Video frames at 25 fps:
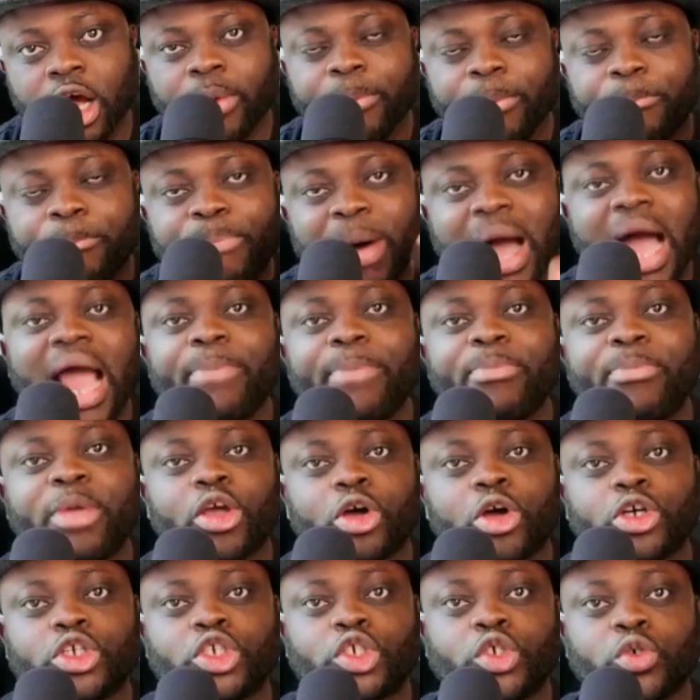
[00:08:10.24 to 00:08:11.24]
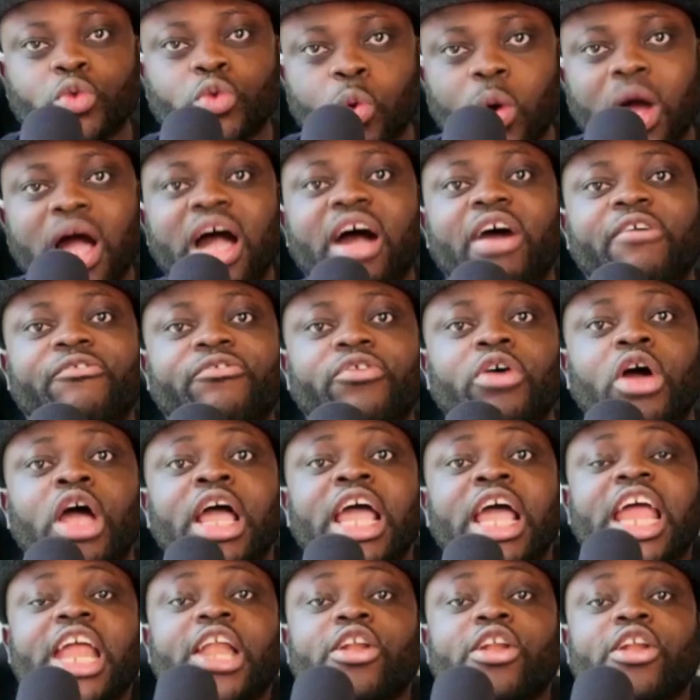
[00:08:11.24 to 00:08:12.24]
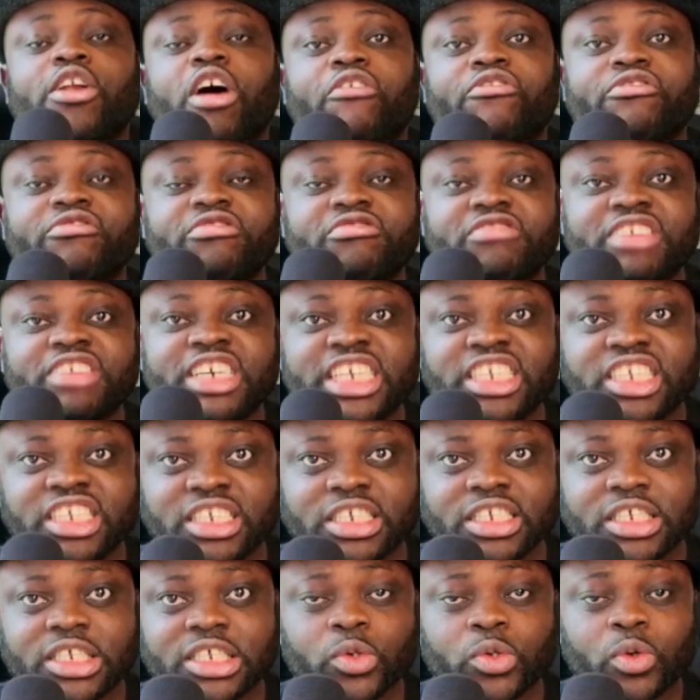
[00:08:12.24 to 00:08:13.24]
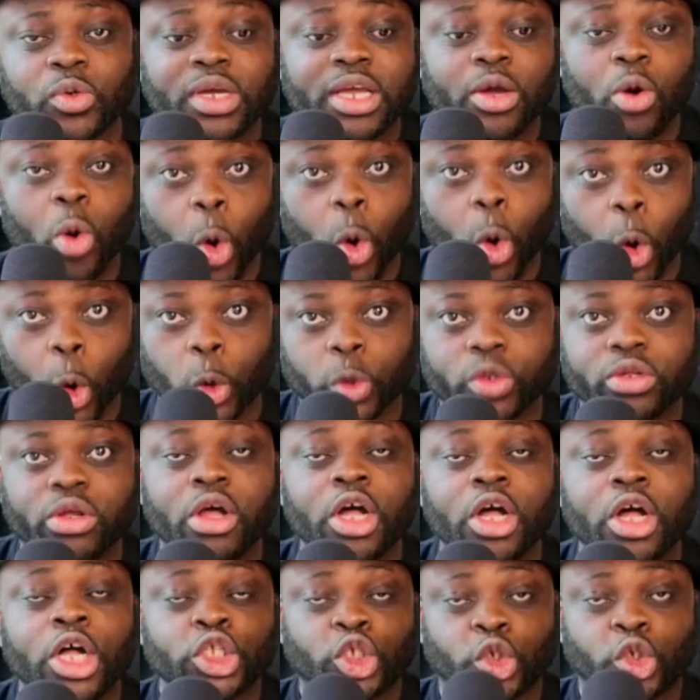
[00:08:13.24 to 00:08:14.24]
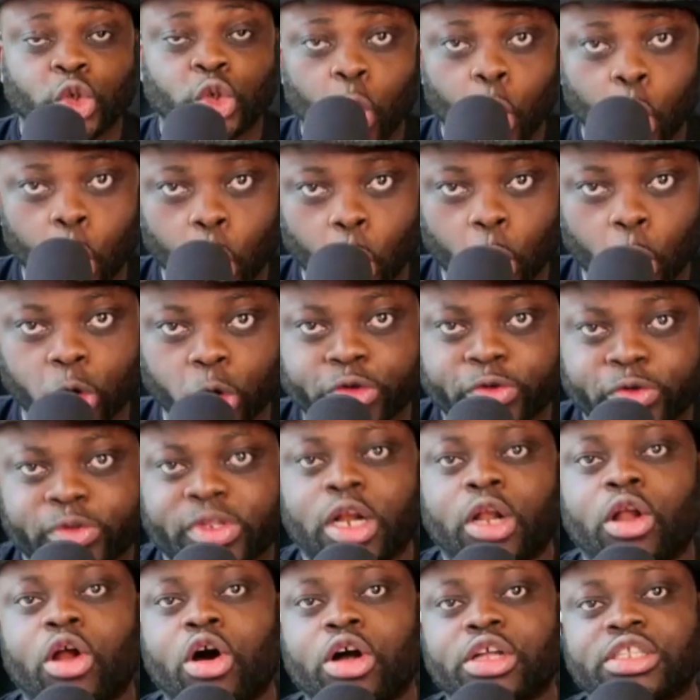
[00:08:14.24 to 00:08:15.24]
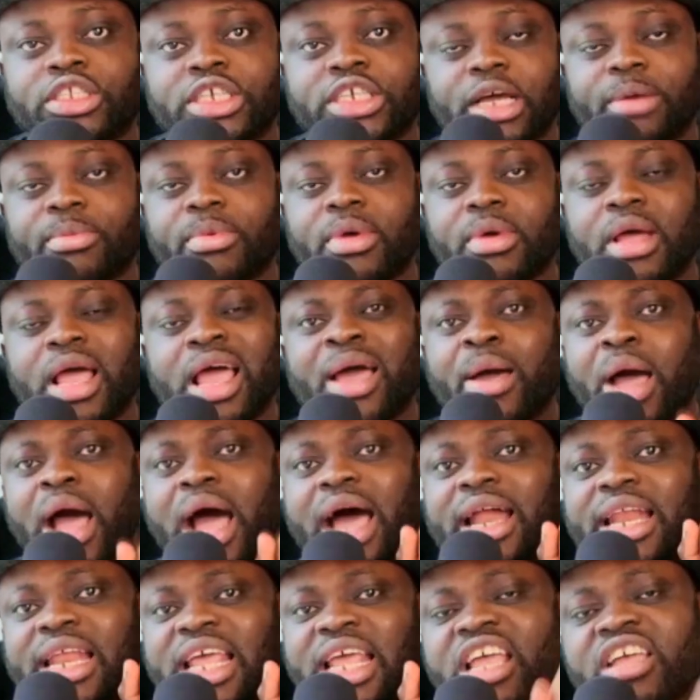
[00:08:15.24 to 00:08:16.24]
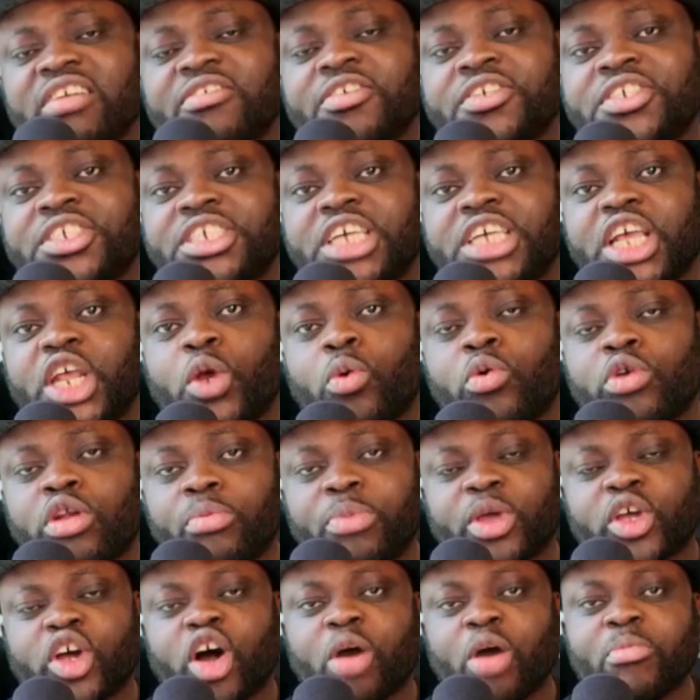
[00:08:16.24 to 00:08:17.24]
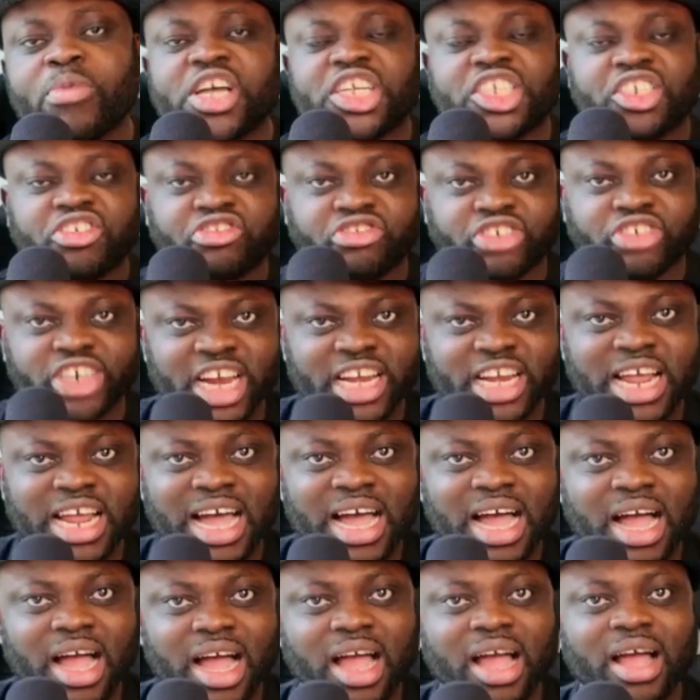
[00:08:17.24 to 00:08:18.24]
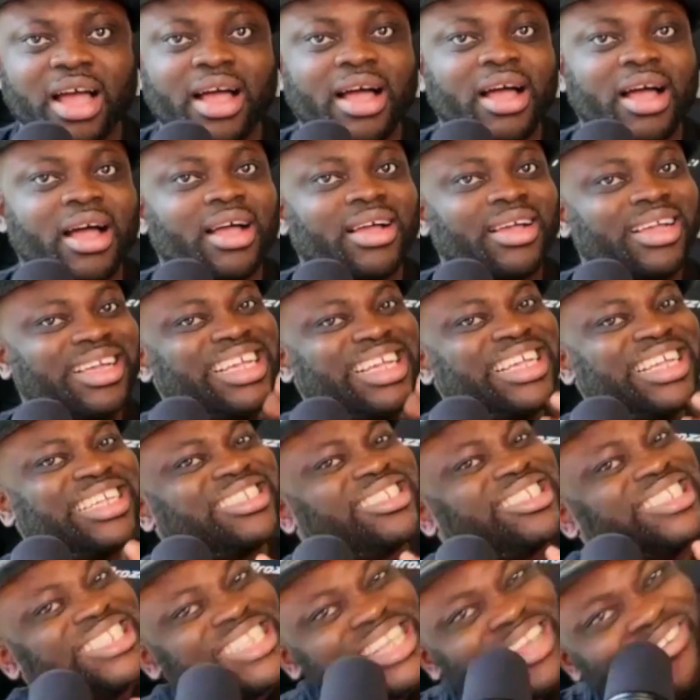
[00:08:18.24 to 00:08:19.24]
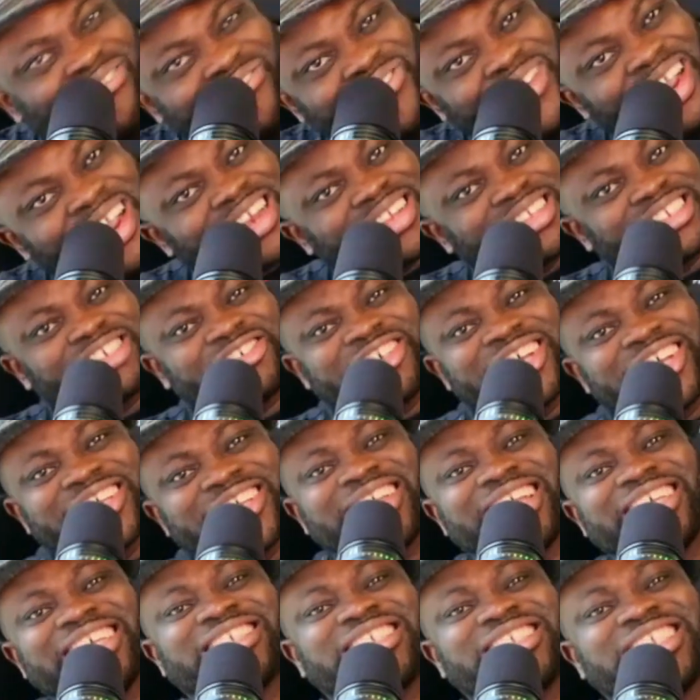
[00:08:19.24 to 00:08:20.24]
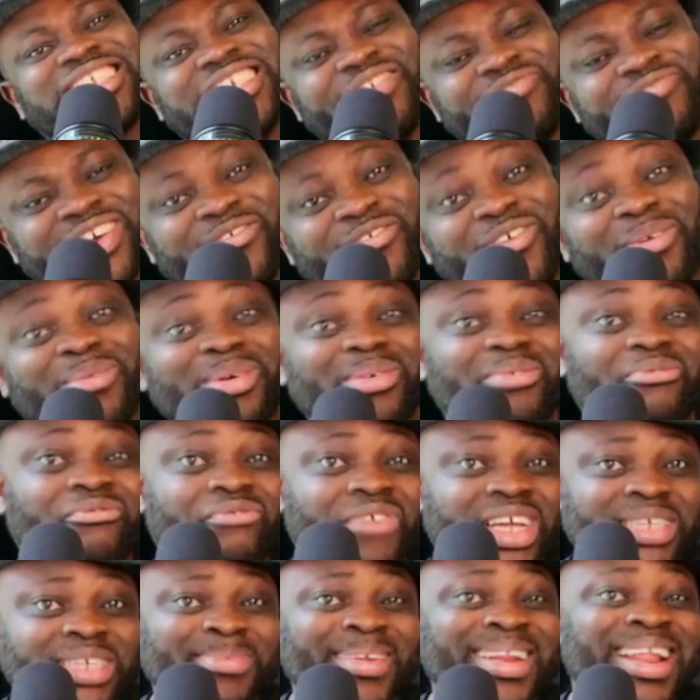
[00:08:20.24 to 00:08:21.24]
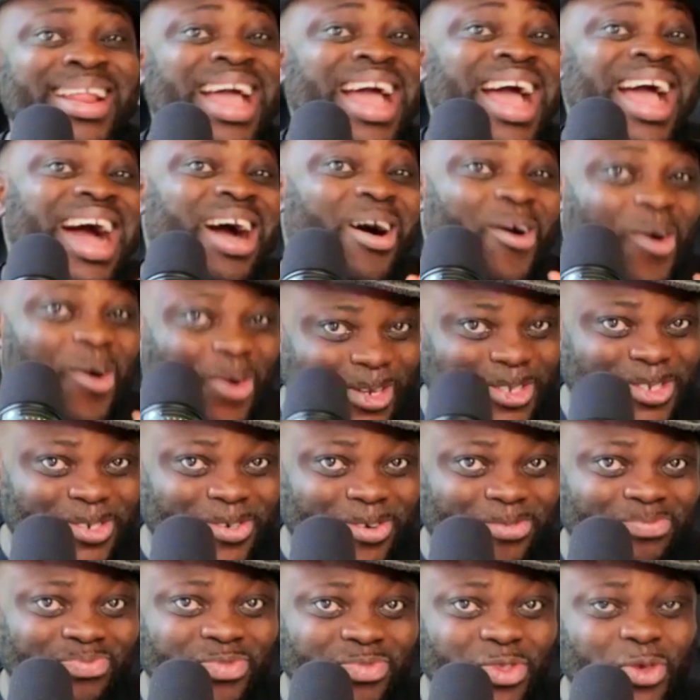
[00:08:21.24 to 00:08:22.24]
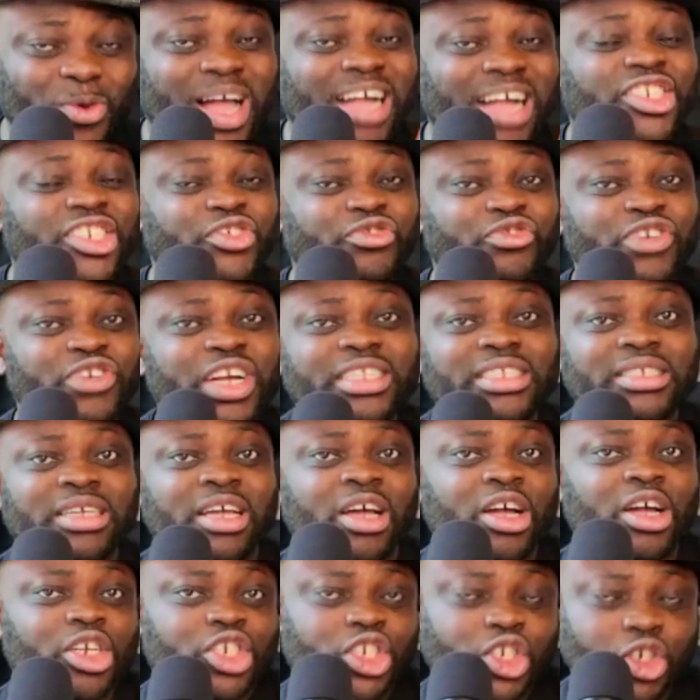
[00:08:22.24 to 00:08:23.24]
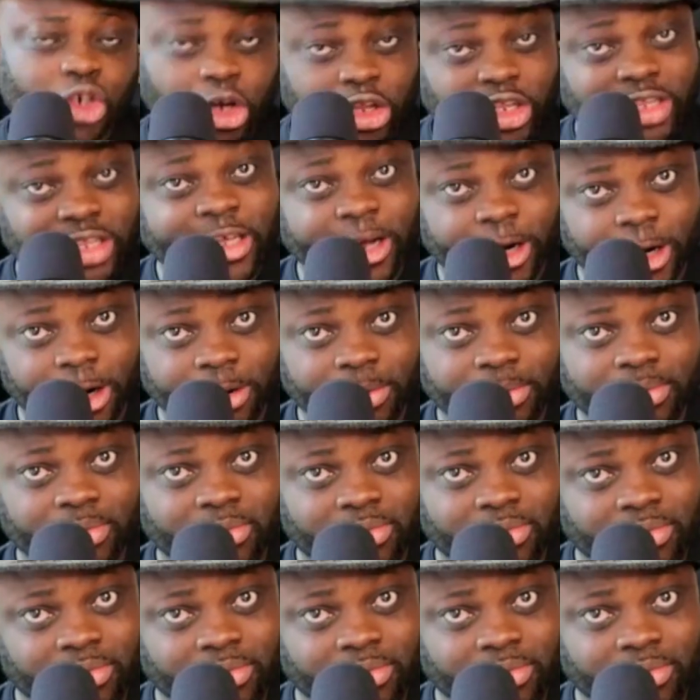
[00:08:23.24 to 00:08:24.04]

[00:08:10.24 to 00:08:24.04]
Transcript: Buy because you have enough reasons to hold, to hold the long term. And if you say you want to become a trader, it's different. Trading is different from investment also. You can trade short term.